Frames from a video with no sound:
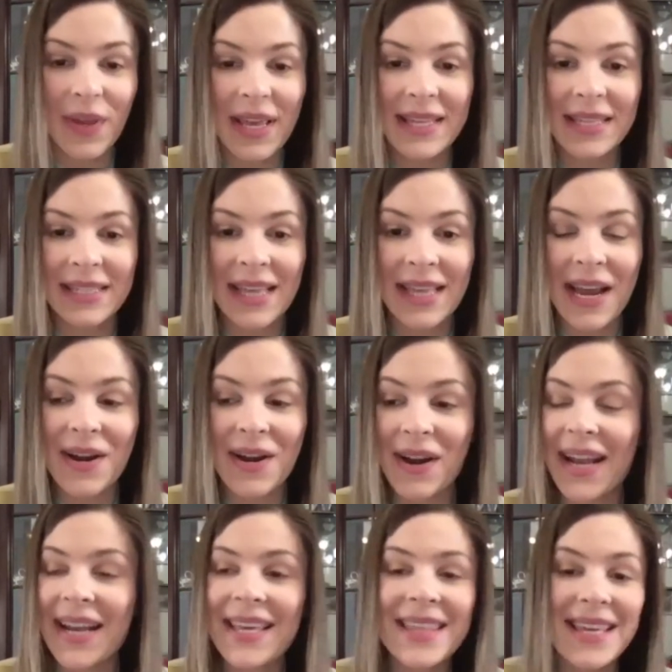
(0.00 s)
Is there
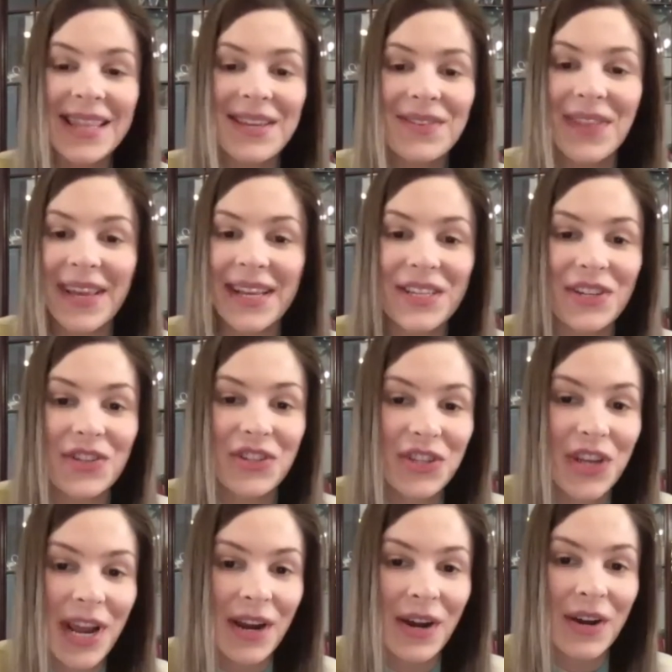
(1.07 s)
anything that you'd like to
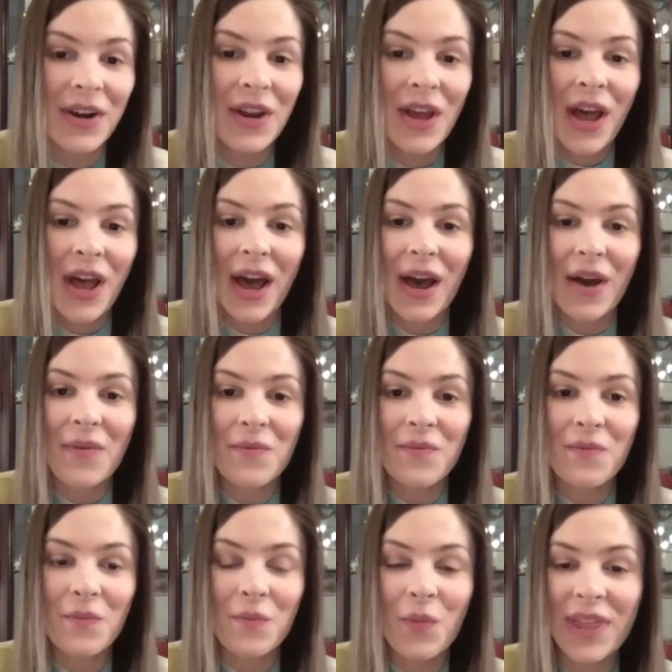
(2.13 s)
share
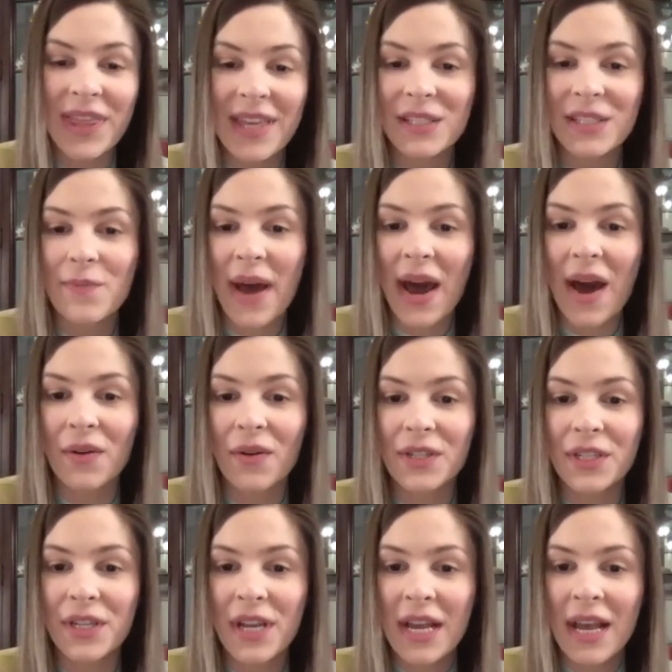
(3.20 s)
with us about
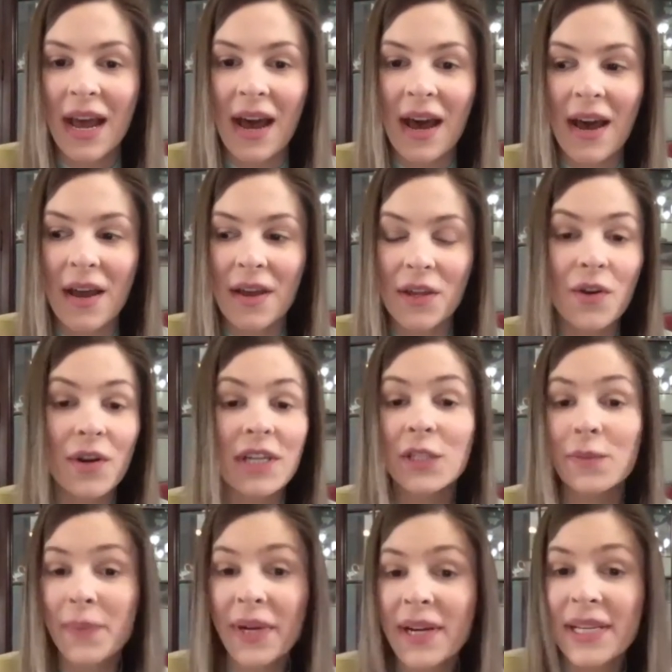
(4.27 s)
your
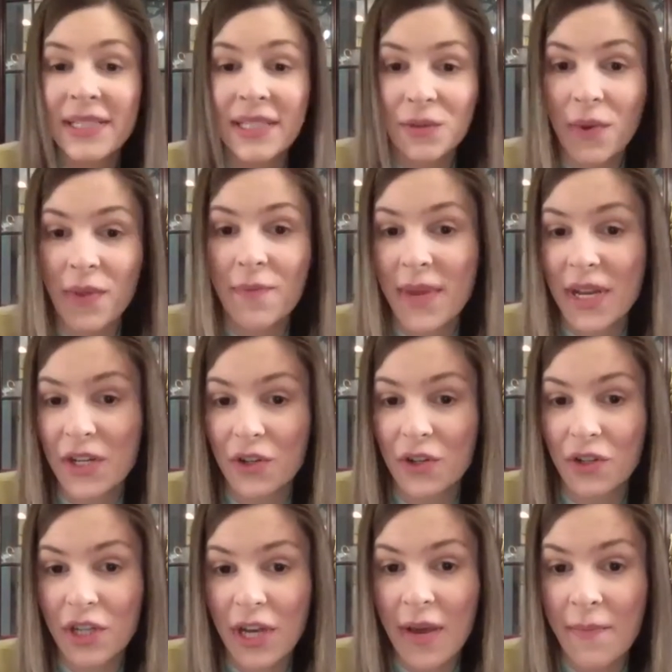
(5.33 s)
experiences with
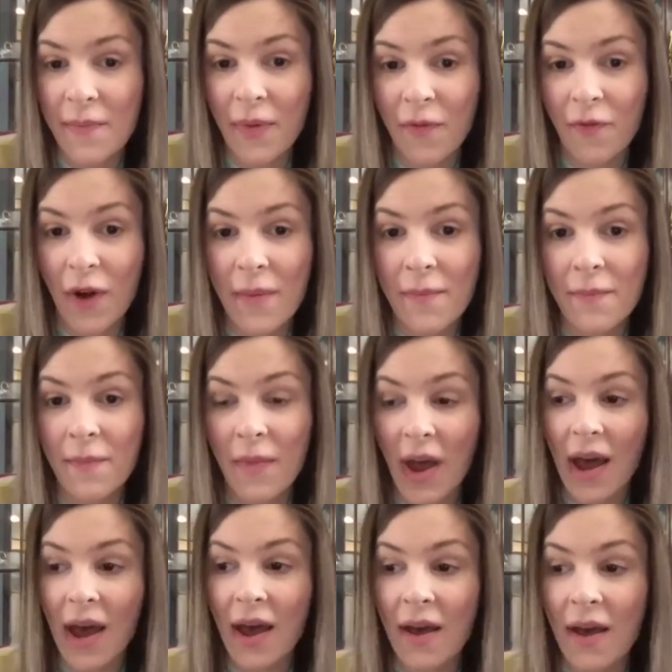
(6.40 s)
mentorship from
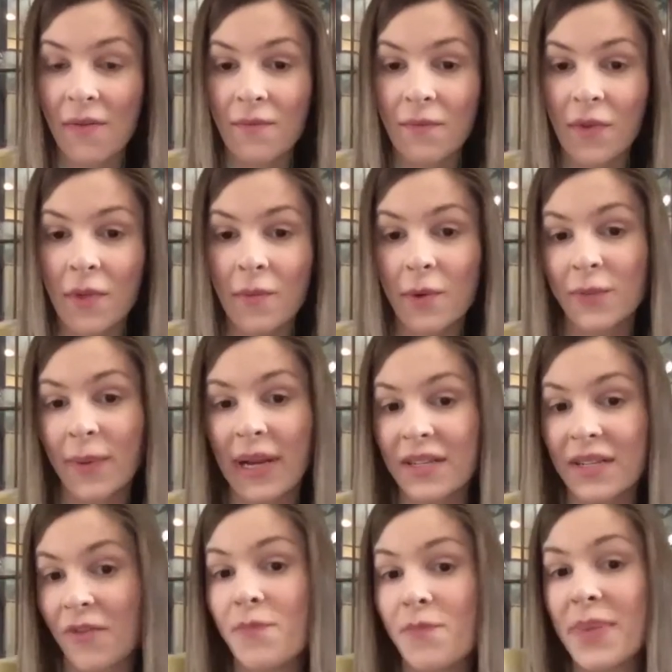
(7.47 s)
the
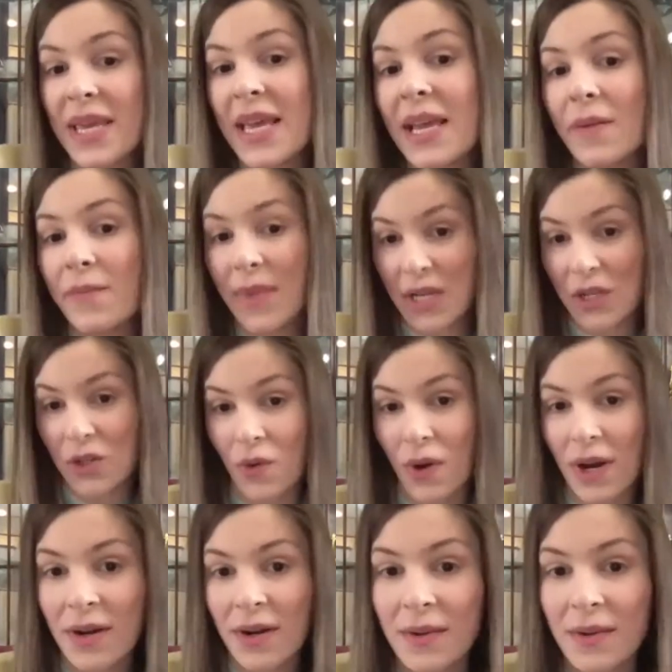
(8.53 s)
perspective of being a mentor?